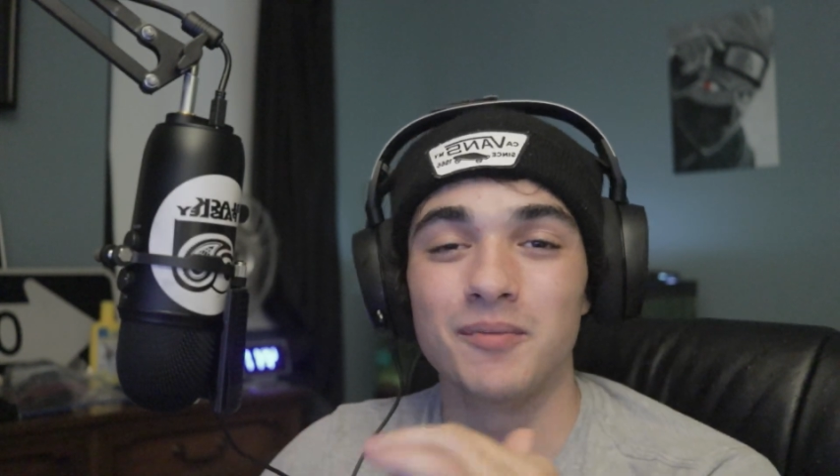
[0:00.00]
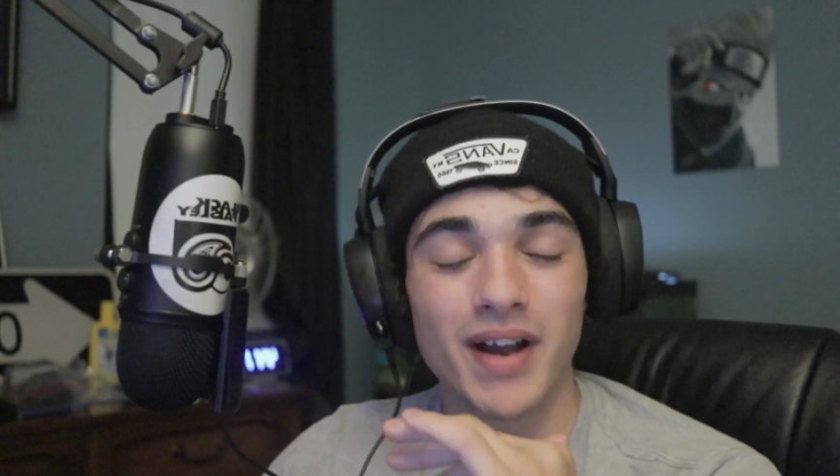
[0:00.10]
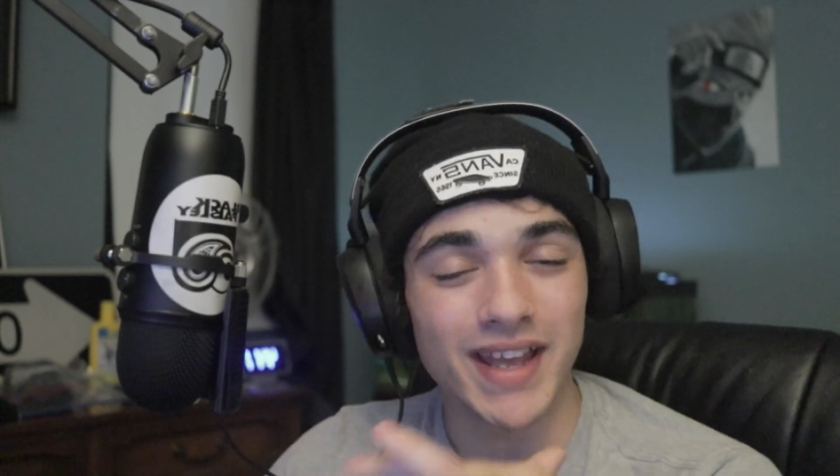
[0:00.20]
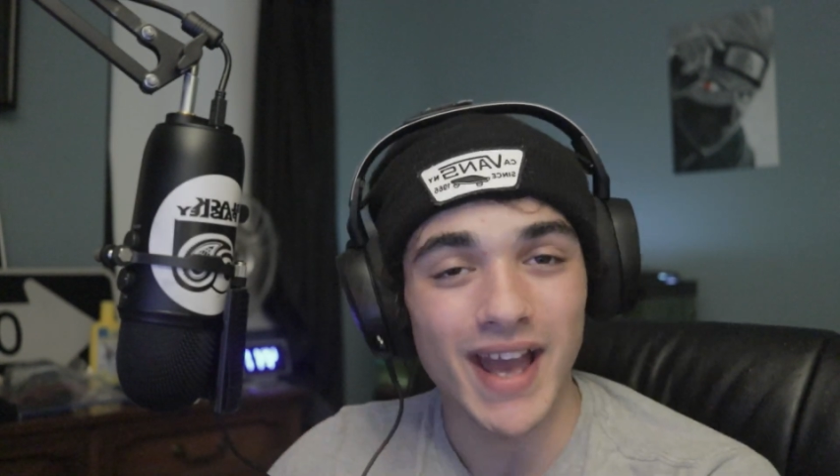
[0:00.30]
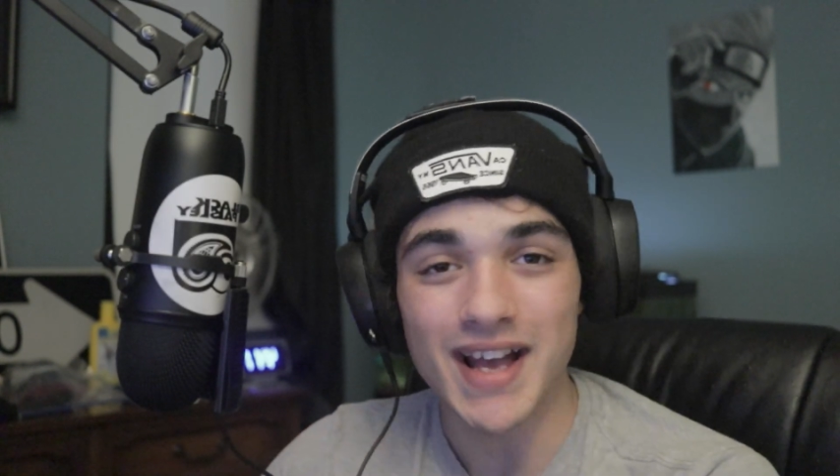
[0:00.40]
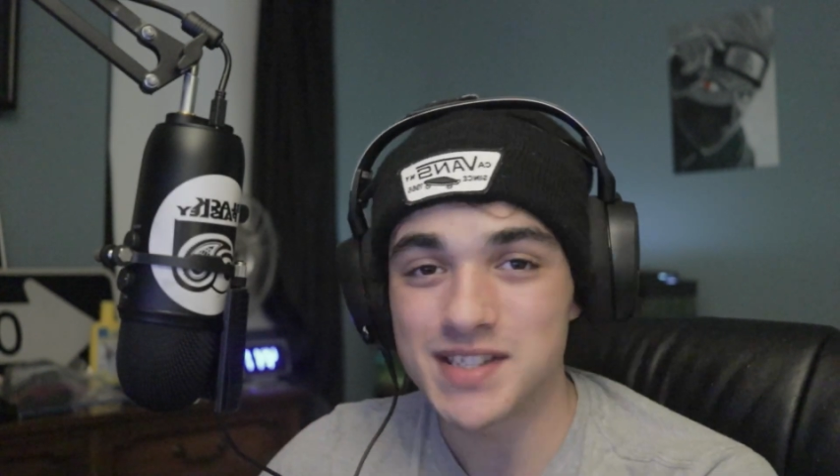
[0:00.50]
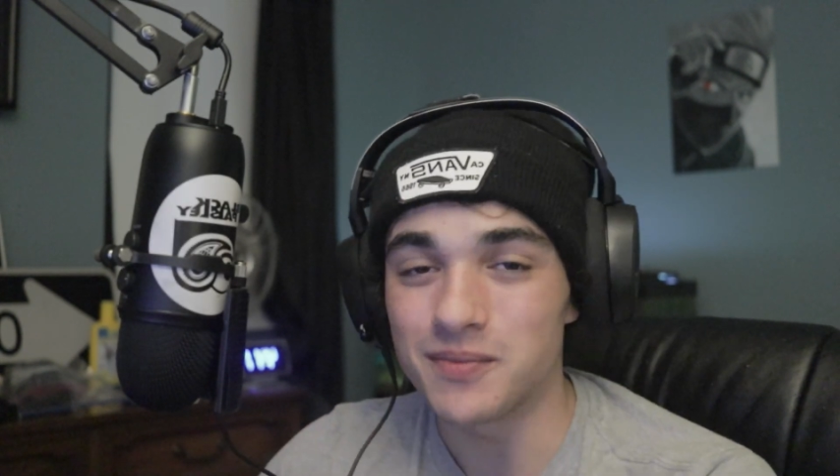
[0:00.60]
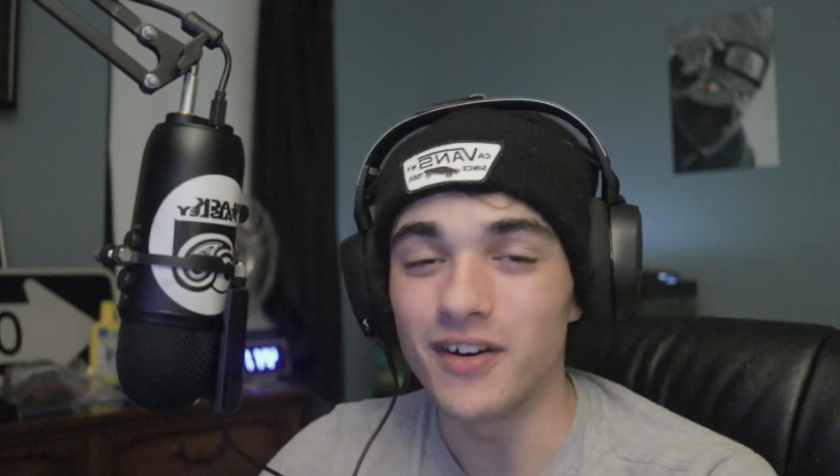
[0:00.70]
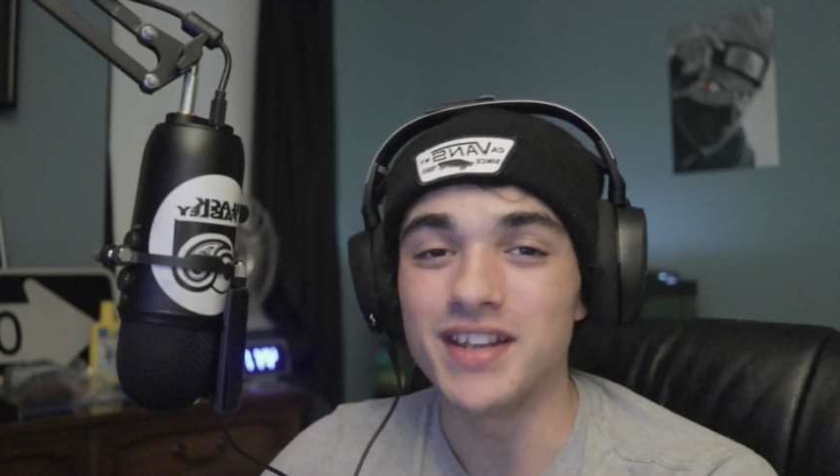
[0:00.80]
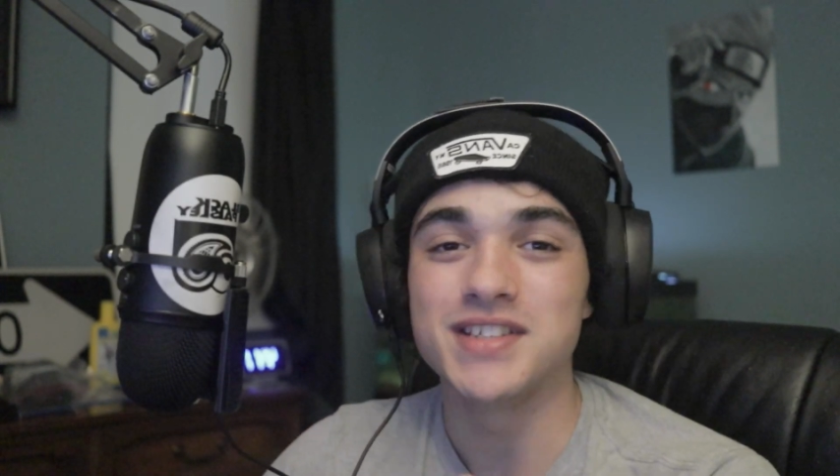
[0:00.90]
my gas
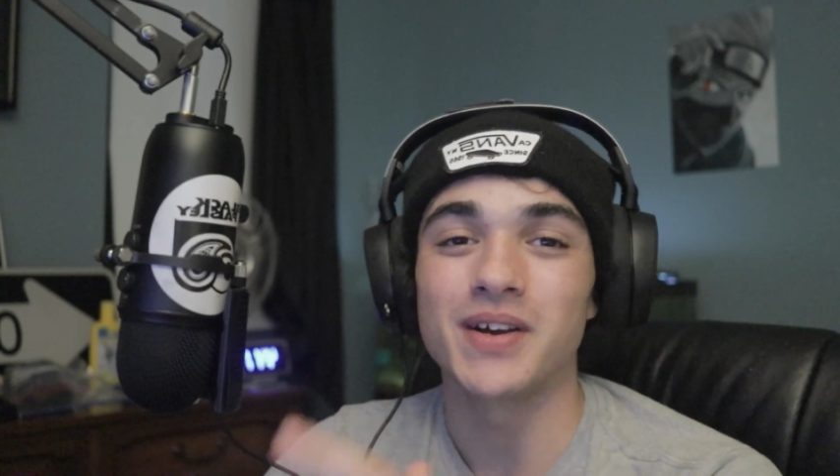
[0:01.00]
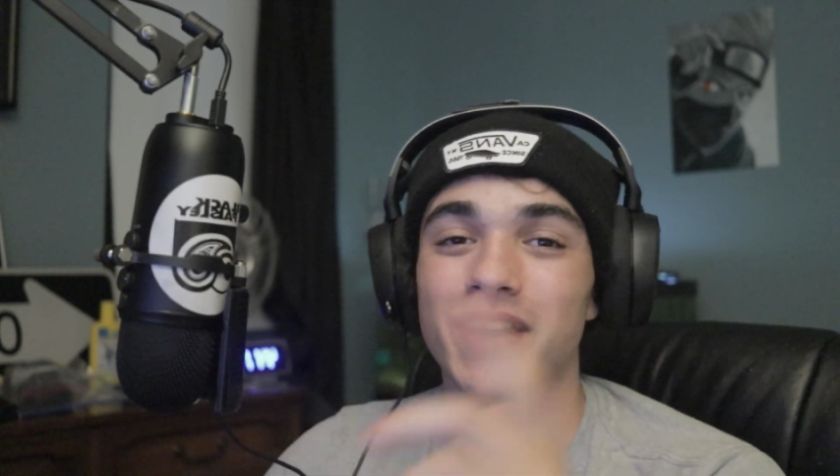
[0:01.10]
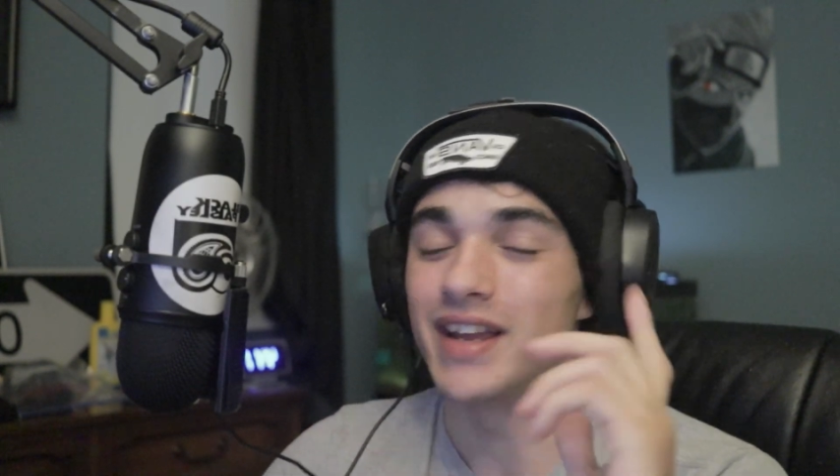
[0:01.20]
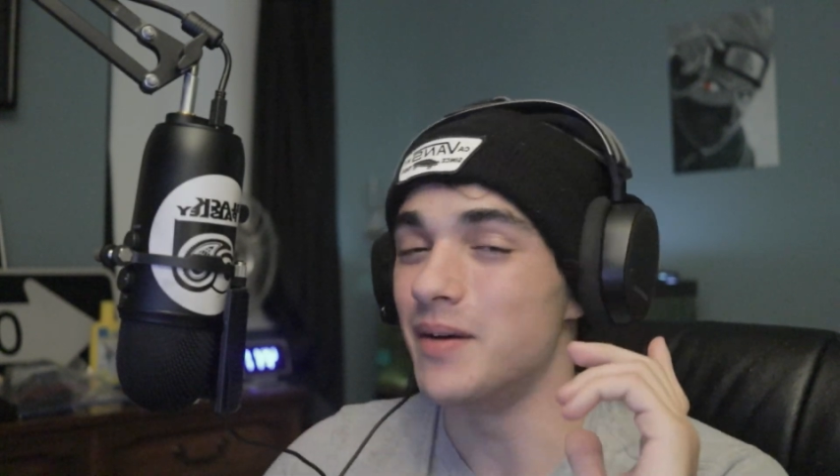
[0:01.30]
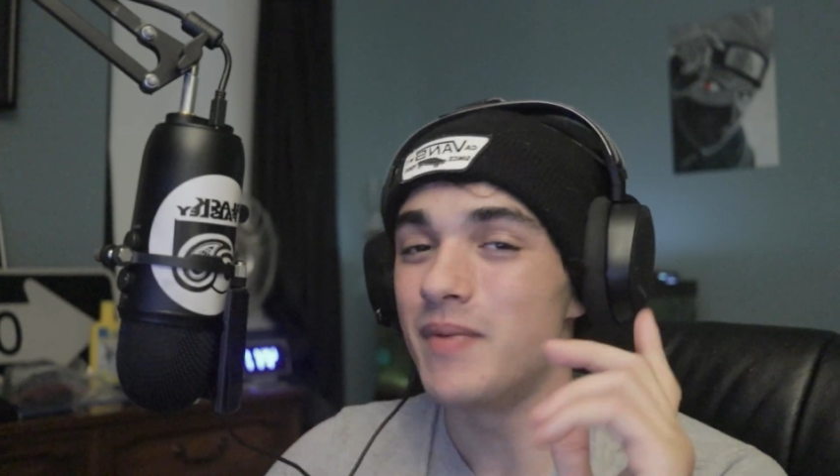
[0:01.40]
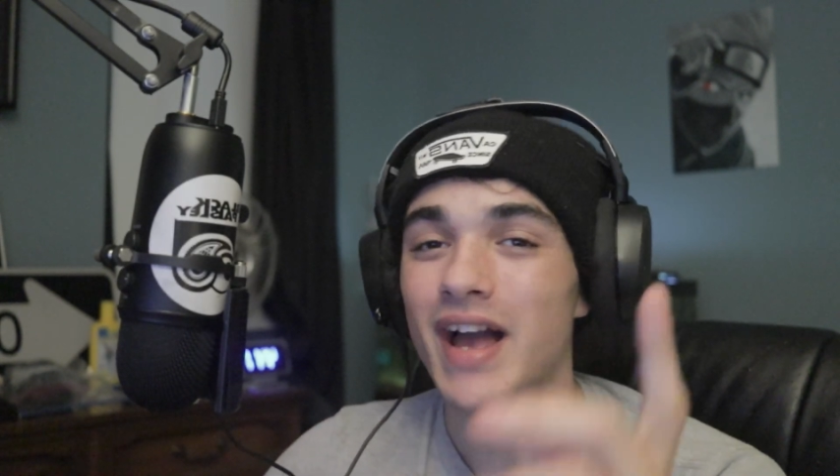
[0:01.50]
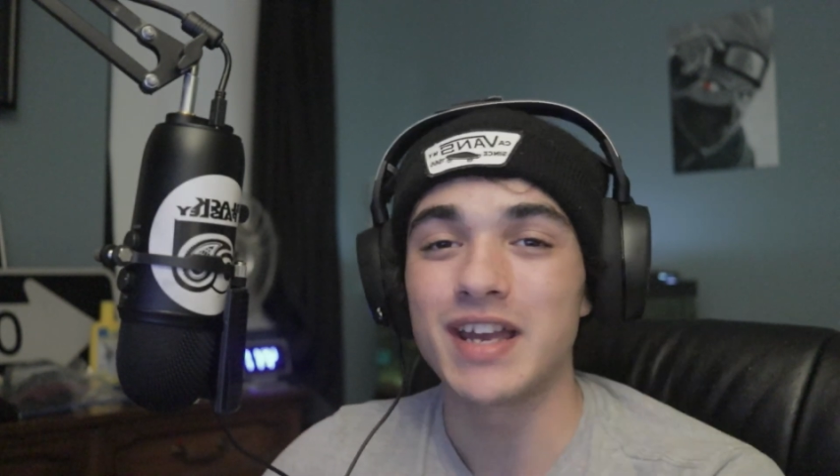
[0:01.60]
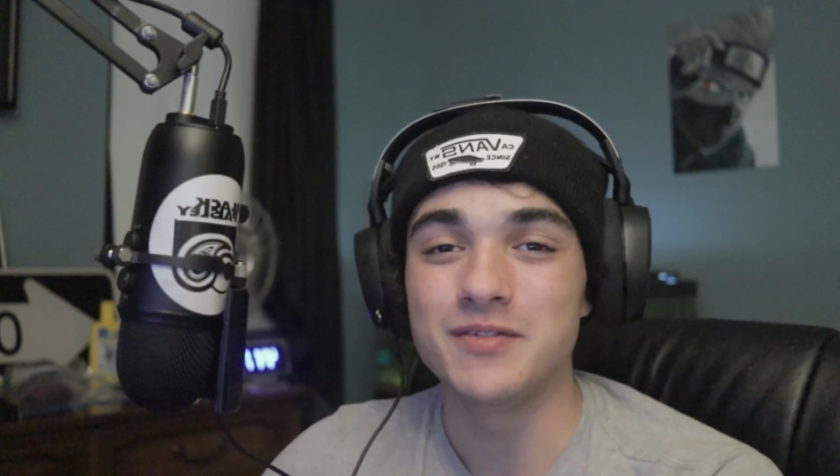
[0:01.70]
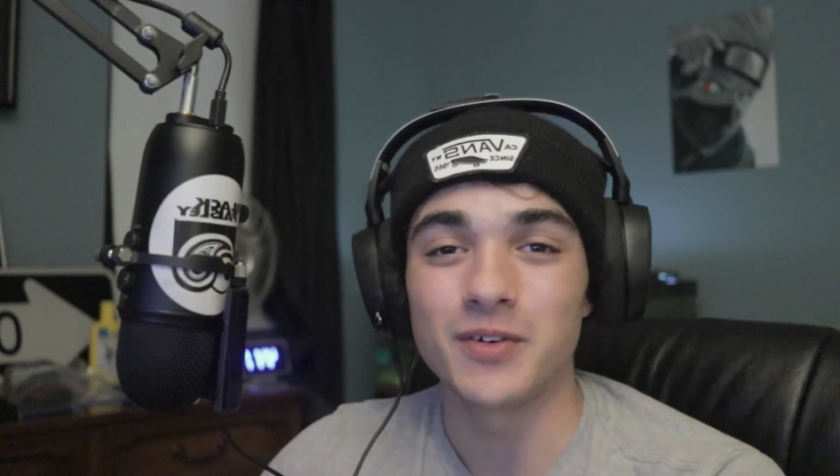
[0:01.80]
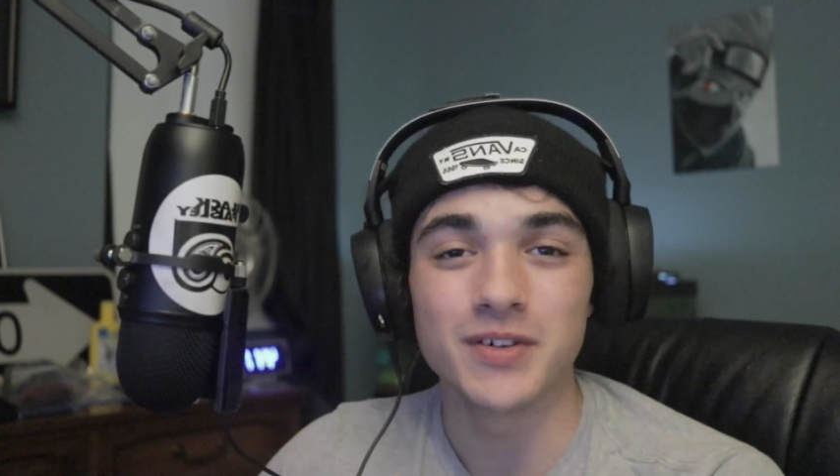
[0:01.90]
money so I can get back
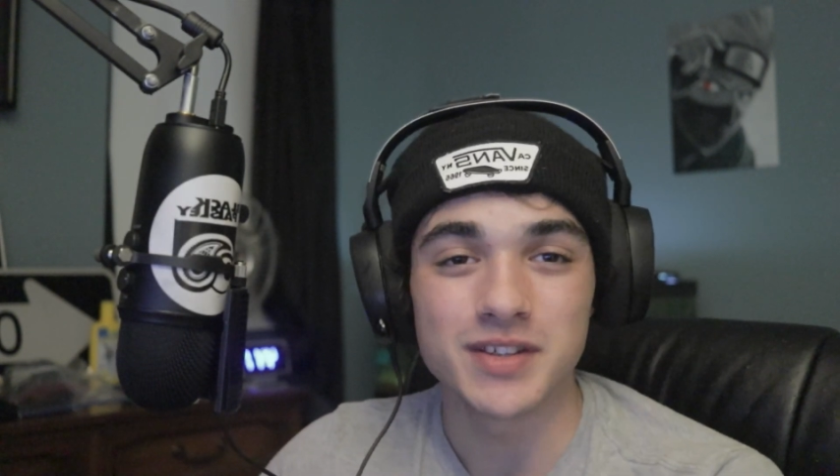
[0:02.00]
and forth